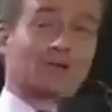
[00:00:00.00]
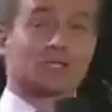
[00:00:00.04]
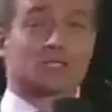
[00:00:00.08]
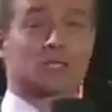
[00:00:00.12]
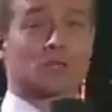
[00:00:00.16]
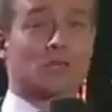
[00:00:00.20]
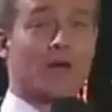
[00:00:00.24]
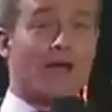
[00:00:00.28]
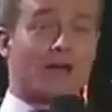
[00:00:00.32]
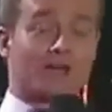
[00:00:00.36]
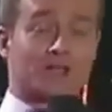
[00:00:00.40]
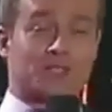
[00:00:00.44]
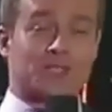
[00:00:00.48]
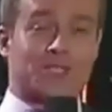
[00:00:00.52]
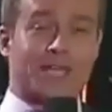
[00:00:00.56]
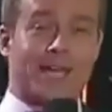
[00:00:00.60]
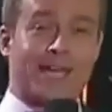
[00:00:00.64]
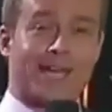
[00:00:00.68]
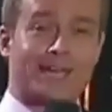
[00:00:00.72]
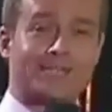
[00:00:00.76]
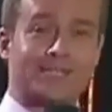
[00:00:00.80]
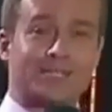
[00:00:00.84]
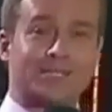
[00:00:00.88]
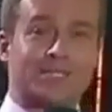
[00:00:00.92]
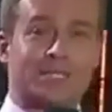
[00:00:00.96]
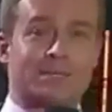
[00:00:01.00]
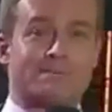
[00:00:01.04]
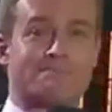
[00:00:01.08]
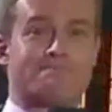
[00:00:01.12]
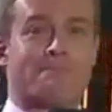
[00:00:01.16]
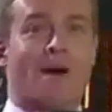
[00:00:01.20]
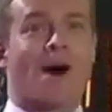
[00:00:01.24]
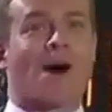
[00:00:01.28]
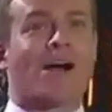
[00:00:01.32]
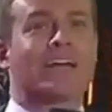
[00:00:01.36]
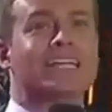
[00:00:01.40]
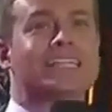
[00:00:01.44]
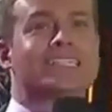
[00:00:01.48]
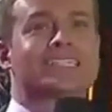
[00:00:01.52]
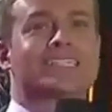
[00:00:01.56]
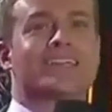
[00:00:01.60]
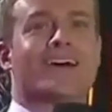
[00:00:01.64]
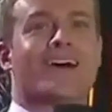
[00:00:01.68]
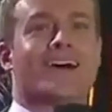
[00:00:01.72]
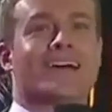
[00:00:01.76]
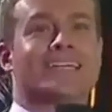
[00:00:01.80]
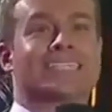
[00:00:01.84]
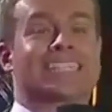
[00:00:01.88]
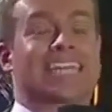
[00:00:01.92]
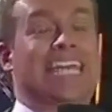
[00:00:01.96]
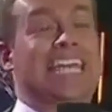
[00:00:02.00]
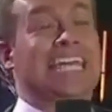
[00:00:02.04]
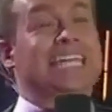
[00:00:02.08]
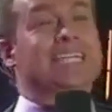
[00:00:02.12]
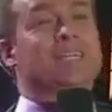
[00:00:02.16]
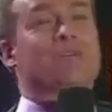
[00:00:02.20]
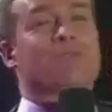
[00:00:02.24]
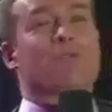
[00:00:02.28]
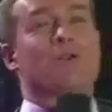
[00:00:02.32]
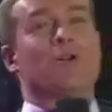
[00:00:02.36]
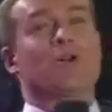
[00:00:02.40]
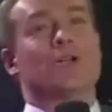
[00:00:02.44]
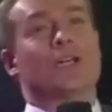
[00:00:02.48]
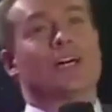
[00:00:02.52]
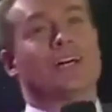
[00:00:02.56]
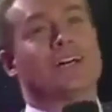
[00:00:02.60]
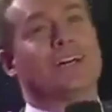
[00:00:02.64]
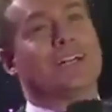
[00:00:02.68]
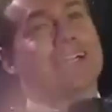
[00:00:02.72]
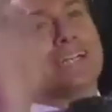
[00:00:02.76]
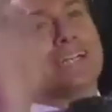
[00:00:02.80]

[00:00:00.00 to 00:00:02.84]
onto our stage is the pint-sized kid crooner,